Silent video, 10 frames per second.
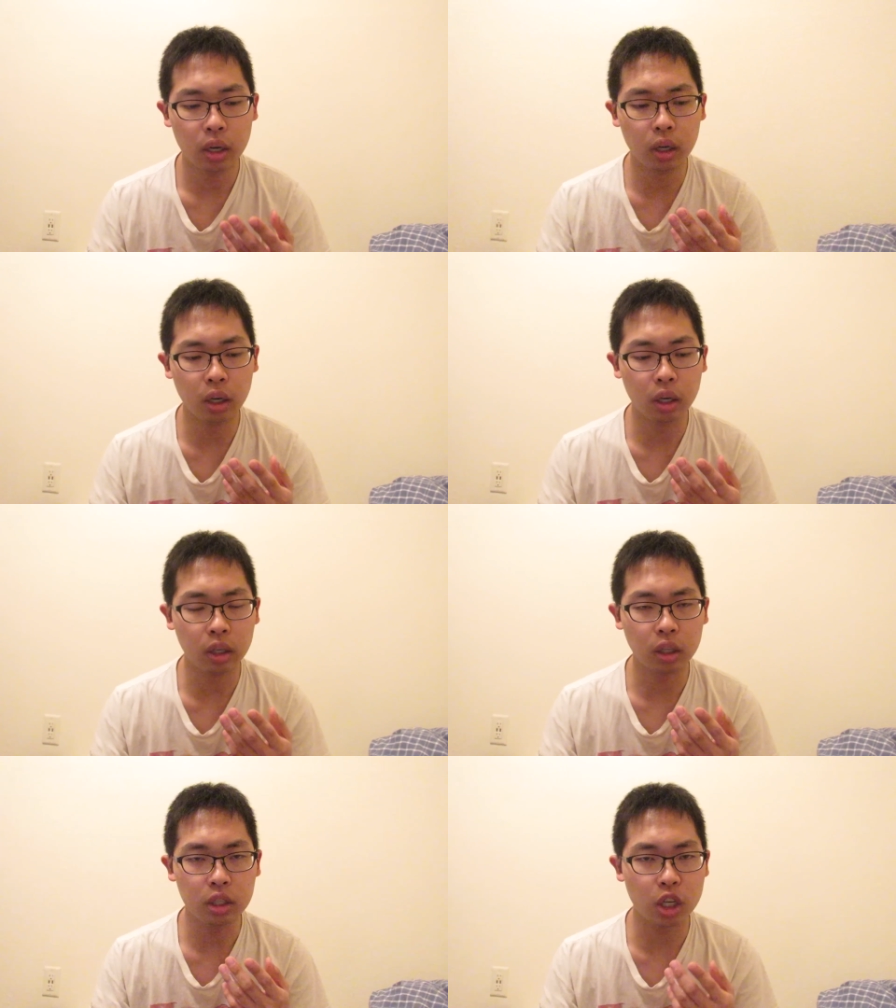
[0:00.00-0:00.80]

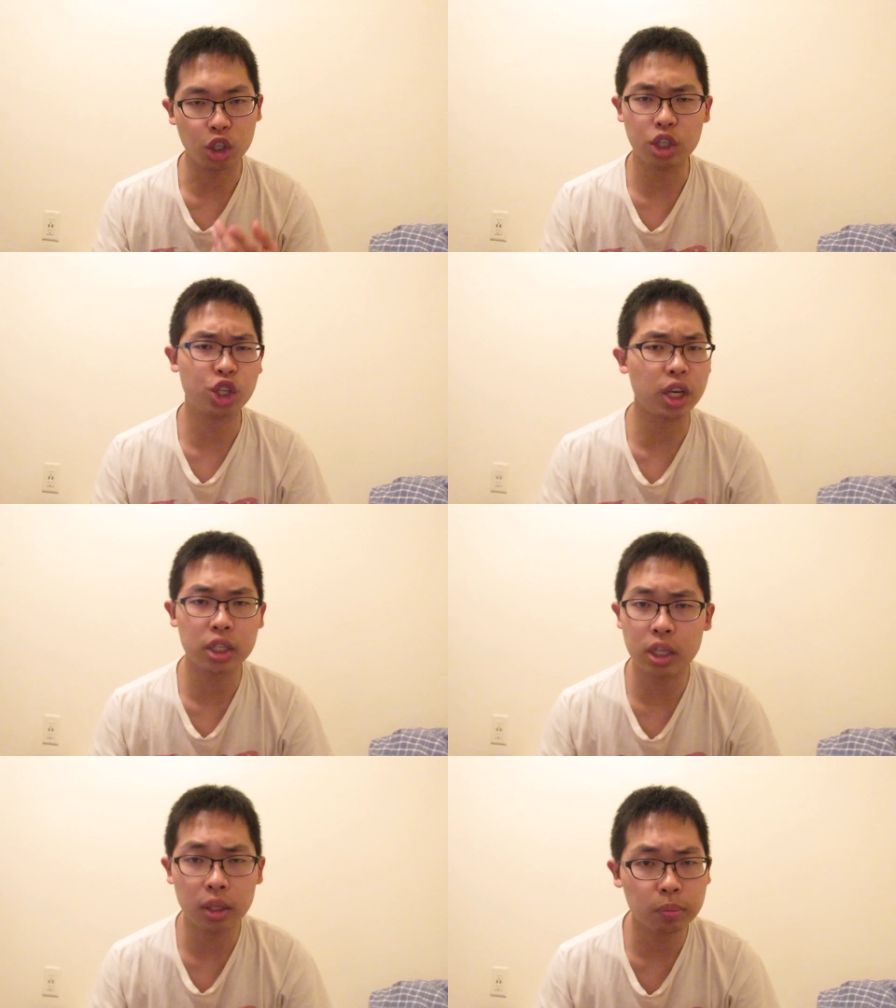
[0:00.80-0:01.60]
uh, such as
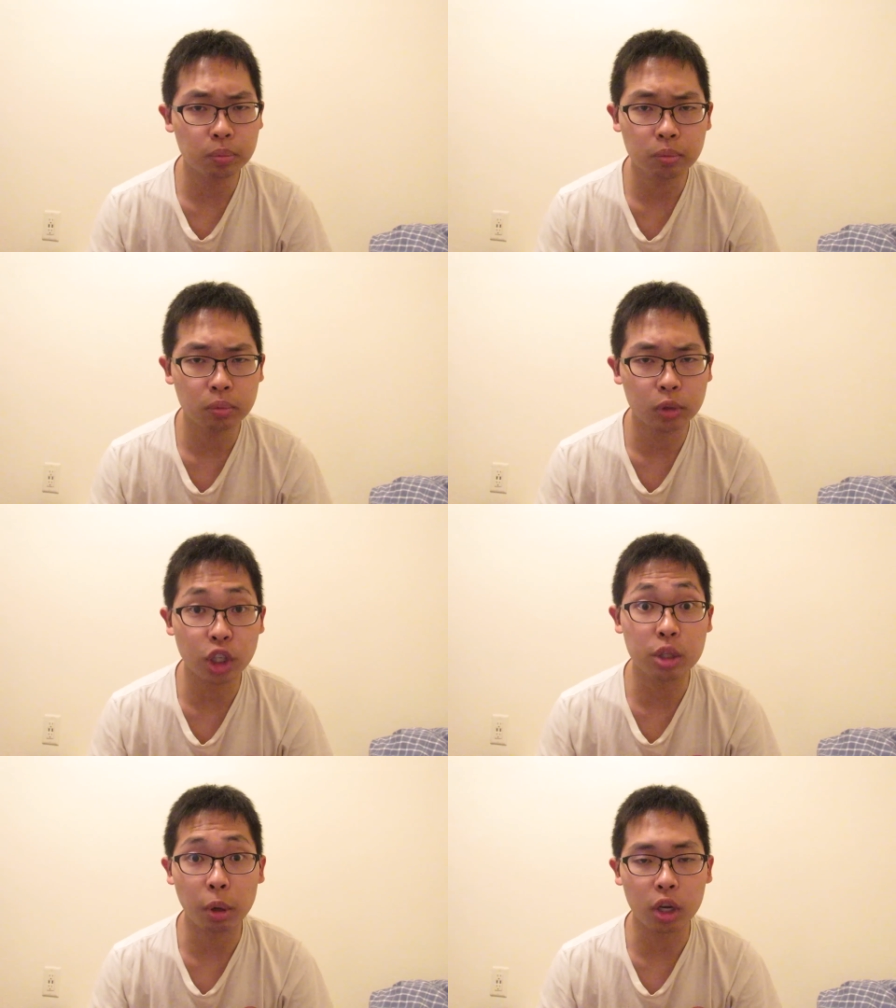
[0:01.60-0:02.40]
Jason,
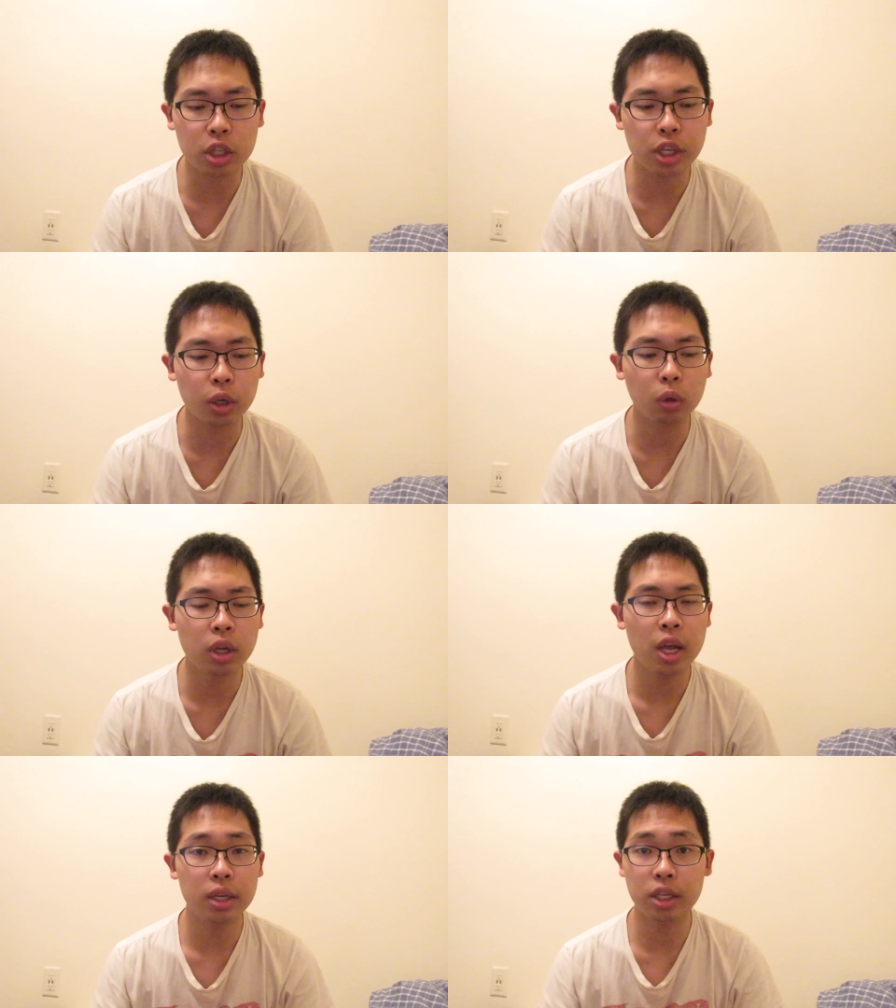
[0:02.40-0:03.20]
Jay Sparky Steel,
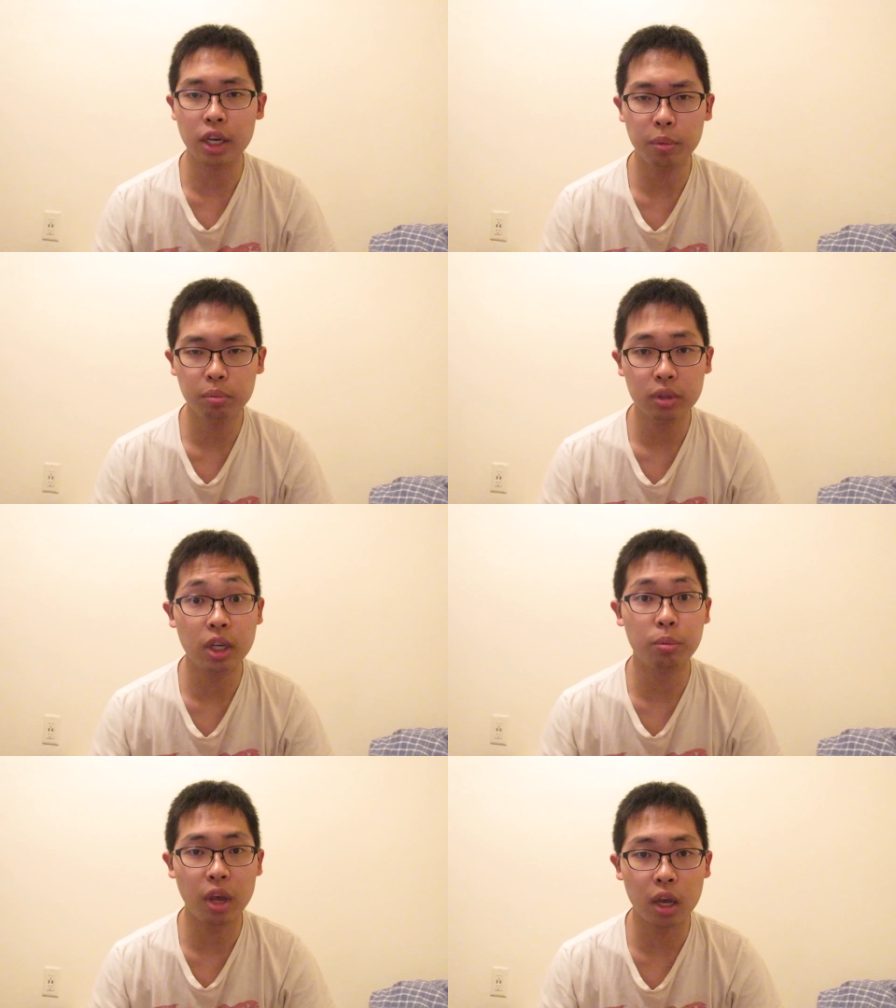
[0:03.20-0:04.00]
Tim,
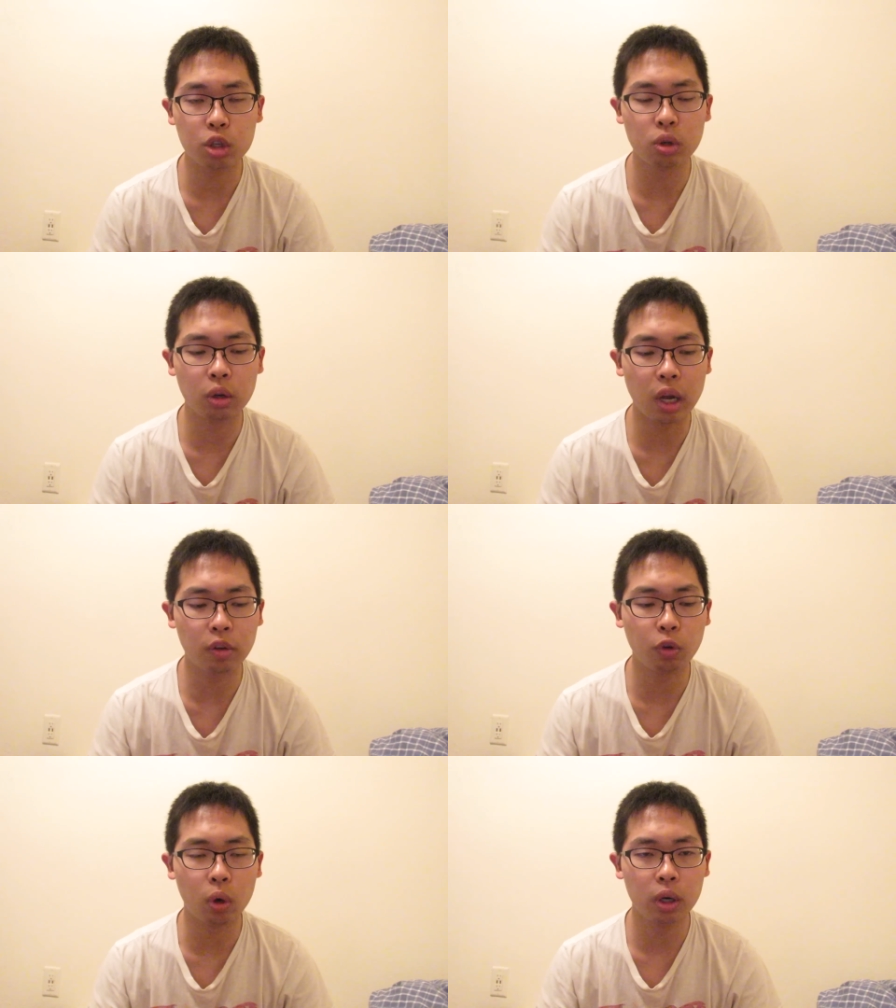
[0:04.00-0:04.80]
Tim Can
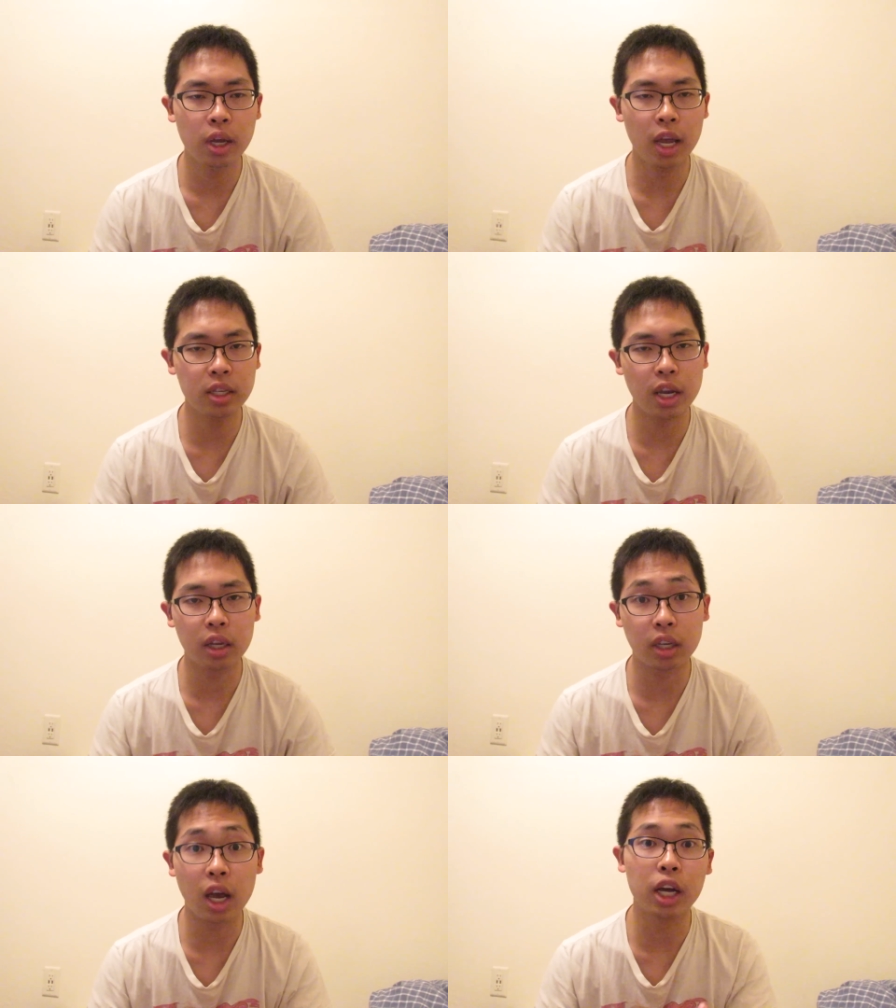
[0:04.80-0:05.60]
2994, and
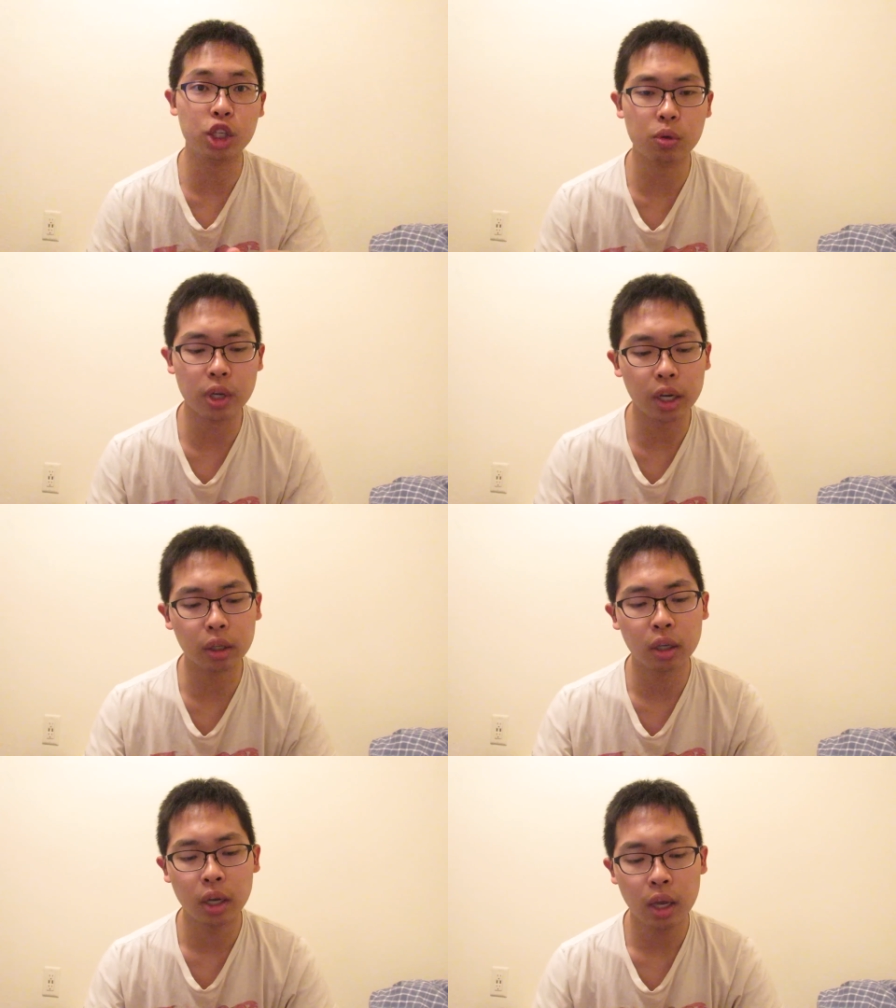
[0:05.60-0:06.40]
Dan, Kaiju
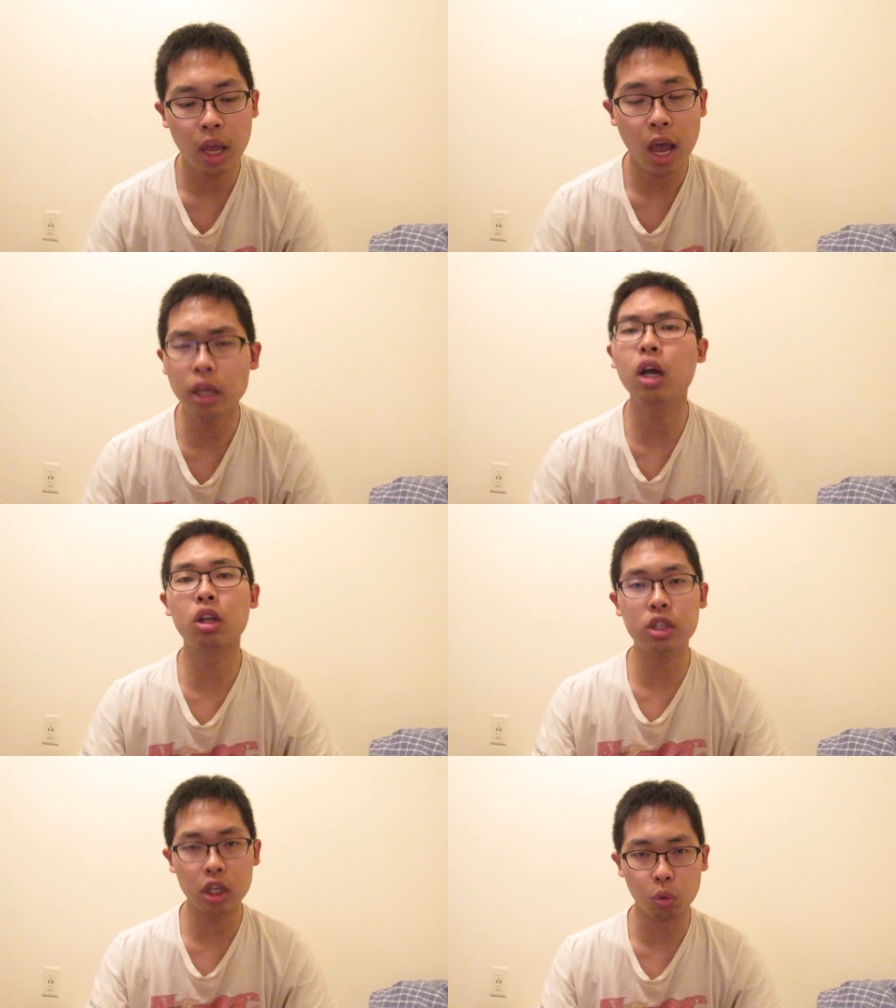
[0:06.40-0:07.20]
Dan, and
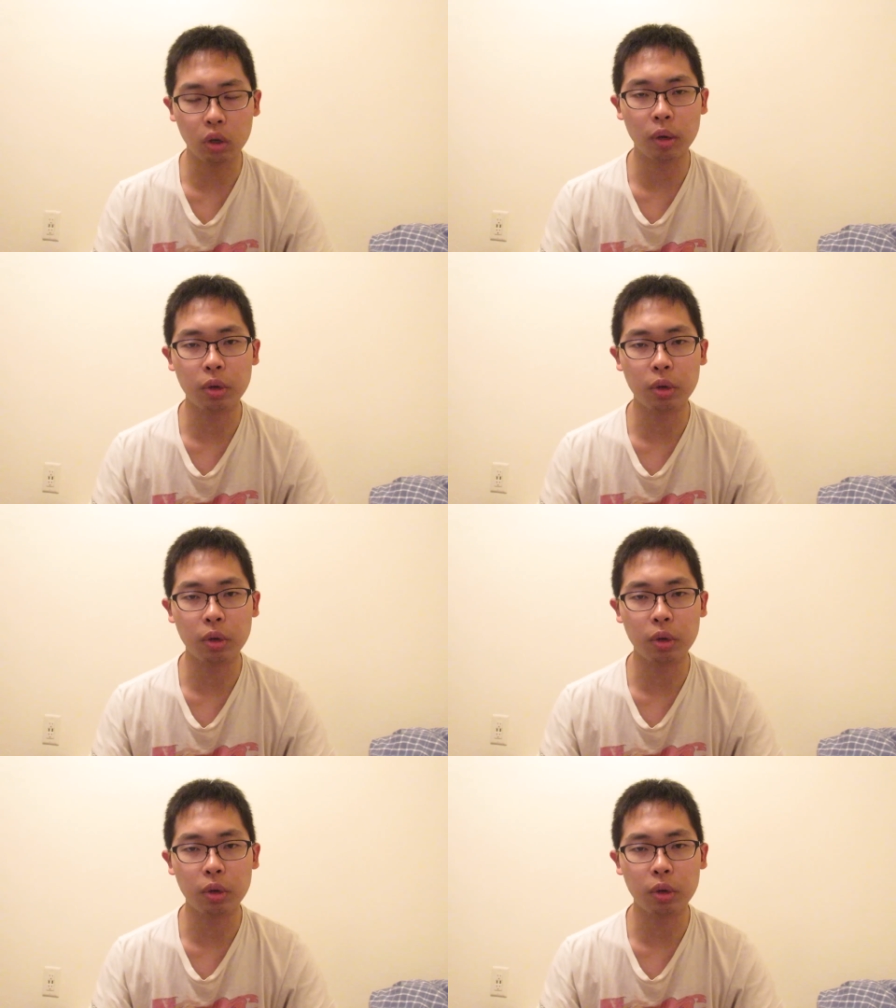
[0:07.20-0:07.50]
others as well.